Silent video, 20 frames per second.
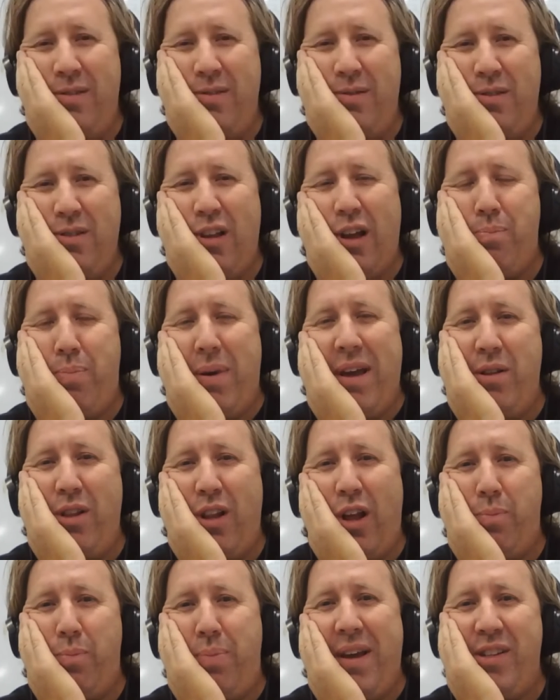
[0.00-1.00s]

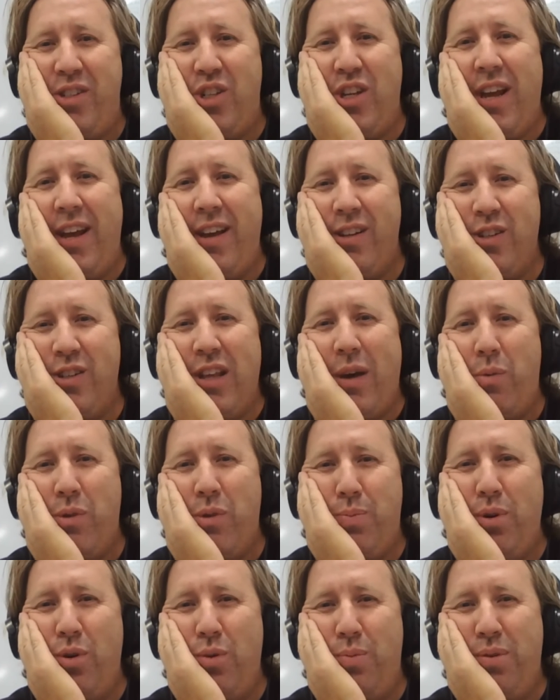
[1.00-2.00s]
like Pet Sounds, that
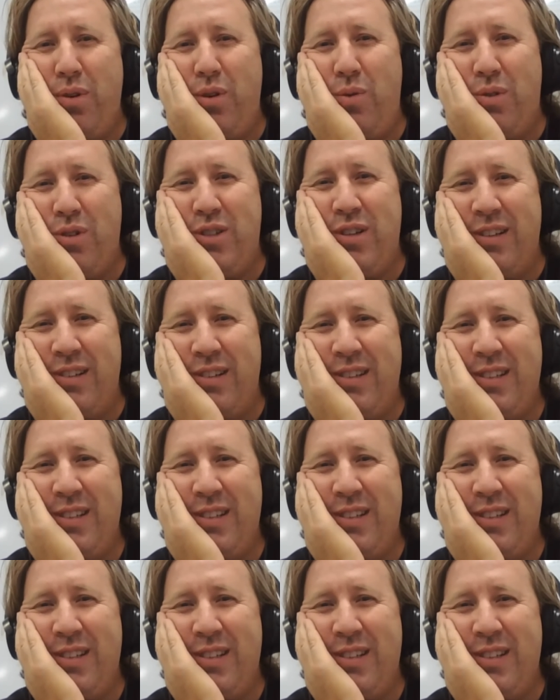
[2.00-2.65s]
was poo-pooed, wasn't it?